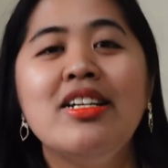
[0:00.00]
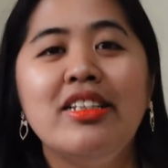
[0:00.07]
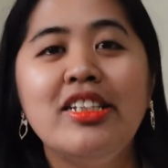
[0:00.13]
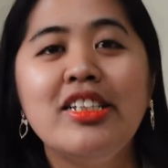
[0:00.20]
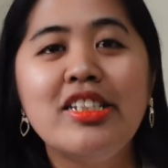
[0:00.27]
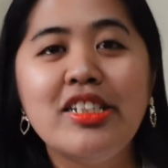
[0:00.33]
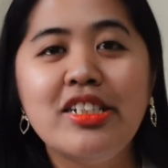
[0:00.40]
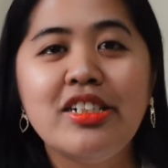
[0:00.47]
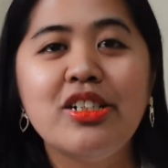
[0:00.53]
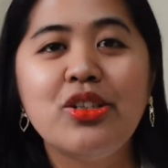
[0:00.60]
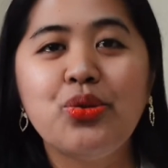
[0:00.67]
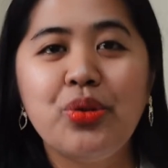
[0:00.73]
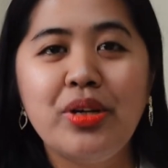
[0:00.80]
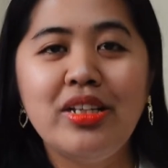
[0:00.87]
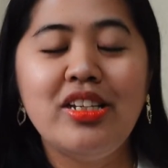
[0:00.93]
this year
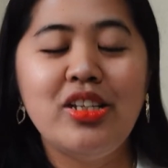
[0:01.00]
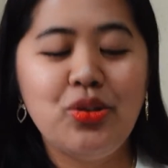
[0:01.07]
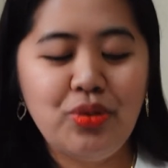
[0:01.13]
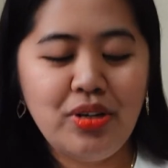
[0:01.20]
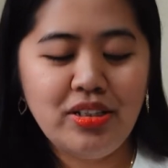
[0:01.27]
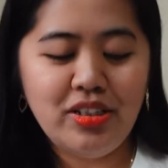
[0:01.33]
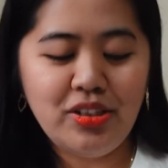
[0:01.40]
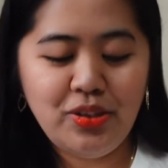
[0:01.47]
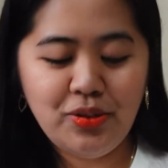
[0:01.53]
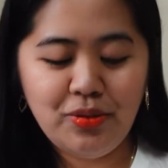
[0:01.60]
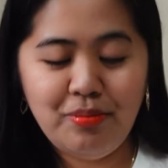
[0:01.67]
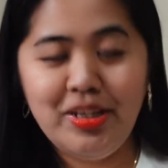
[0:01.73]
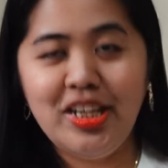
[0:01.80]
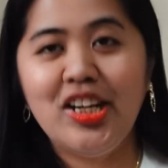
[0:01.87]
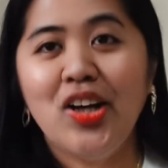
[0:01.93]
2022,
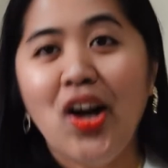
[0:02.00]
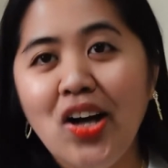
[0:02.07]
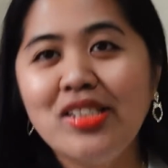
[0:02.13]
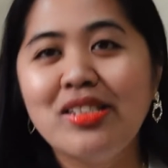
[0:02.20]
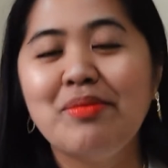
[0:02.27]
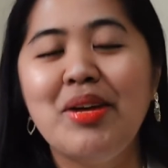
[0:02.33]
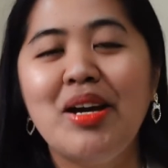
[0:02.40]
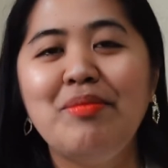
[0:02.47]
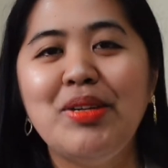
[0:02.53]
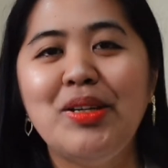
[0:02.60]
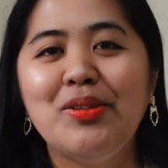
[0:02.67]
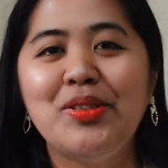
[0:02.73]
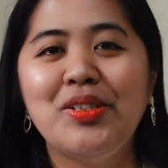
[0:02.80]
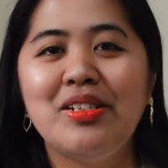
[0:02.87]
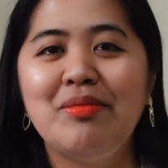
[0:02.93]
because my
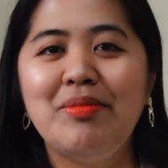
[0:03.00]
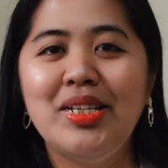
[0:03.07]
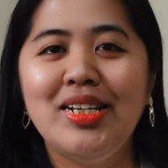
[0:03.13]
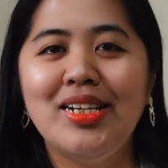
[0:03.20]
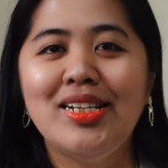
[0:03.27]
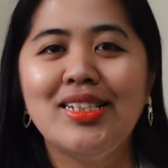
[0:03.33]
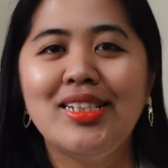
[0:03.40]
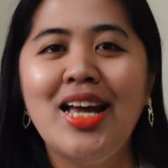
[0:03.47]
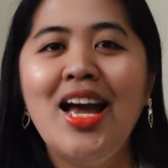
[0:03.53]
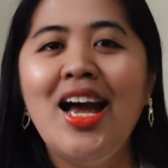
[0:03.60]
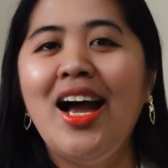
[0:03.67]
amigos and amigas,